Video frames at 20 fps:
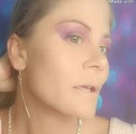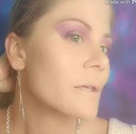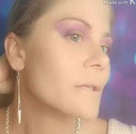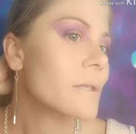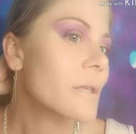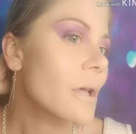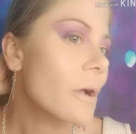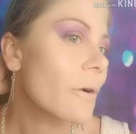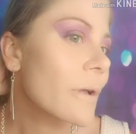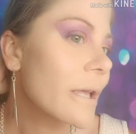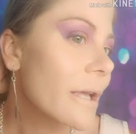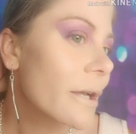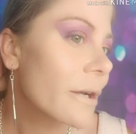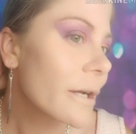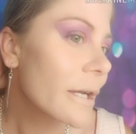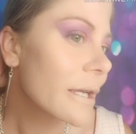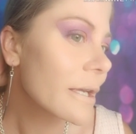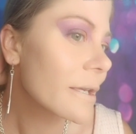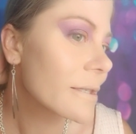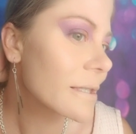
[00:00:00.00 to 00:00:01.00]
So here
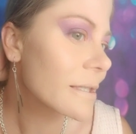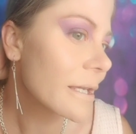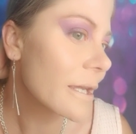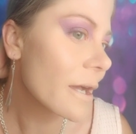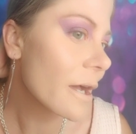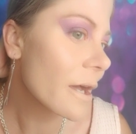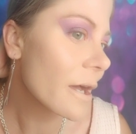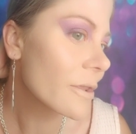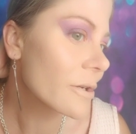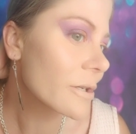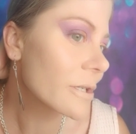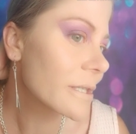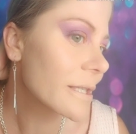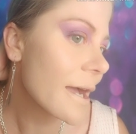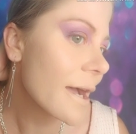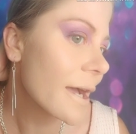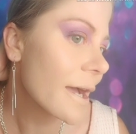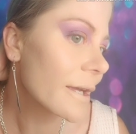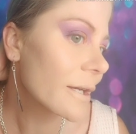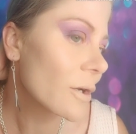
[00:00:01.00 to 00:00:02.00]
is the other
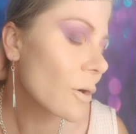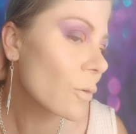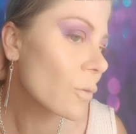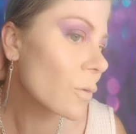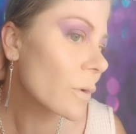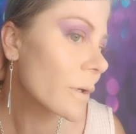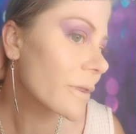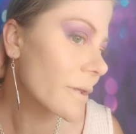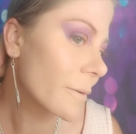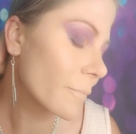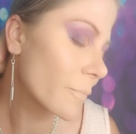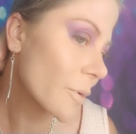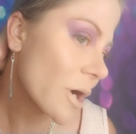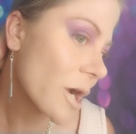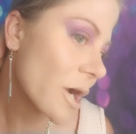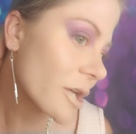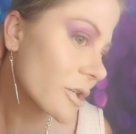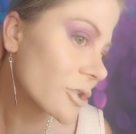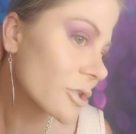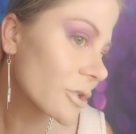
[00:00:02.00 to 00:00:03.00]
side with the
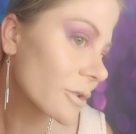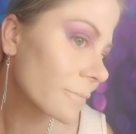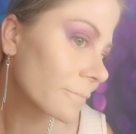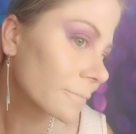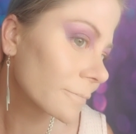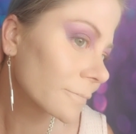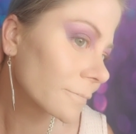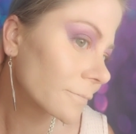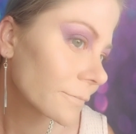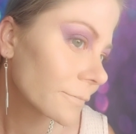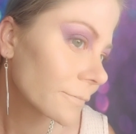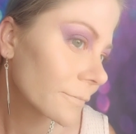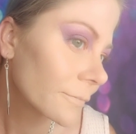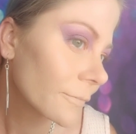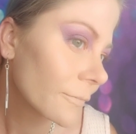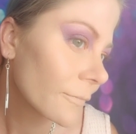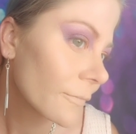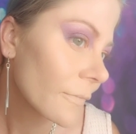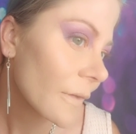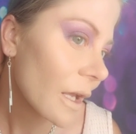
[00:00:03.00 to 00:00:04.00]
brush.
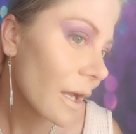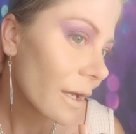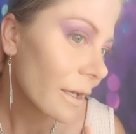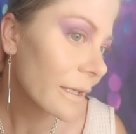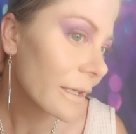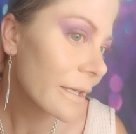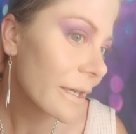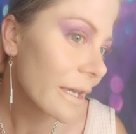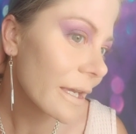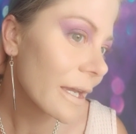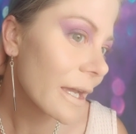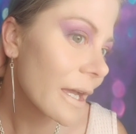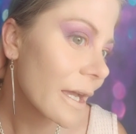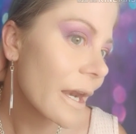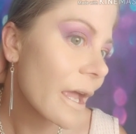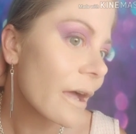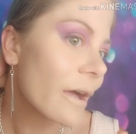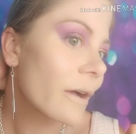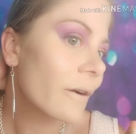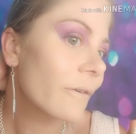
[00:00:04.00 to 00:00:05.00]

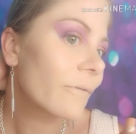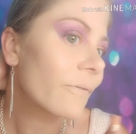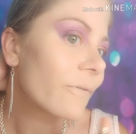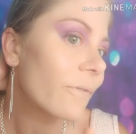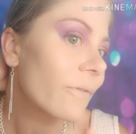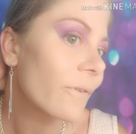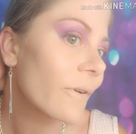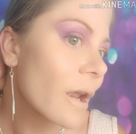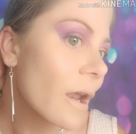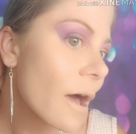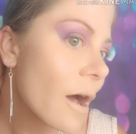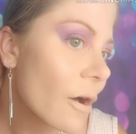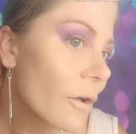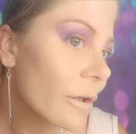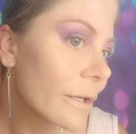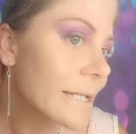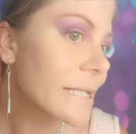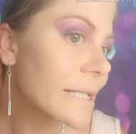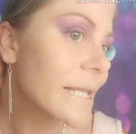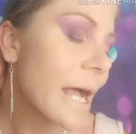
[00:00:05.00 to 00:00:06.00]
Again,
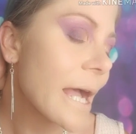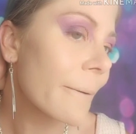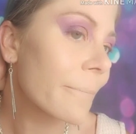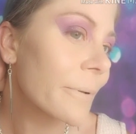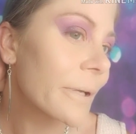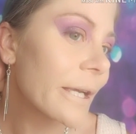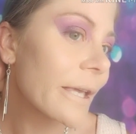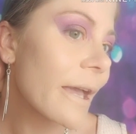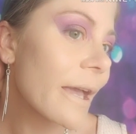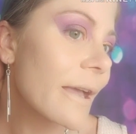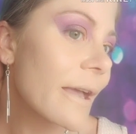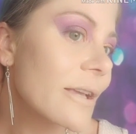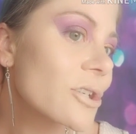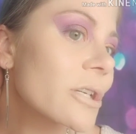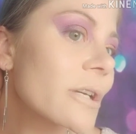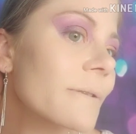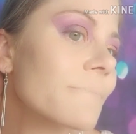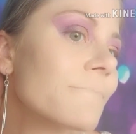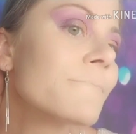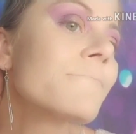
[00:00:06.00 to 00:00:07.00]
flawless
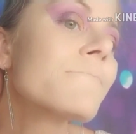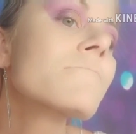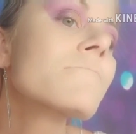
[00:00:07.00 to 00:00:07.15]
application.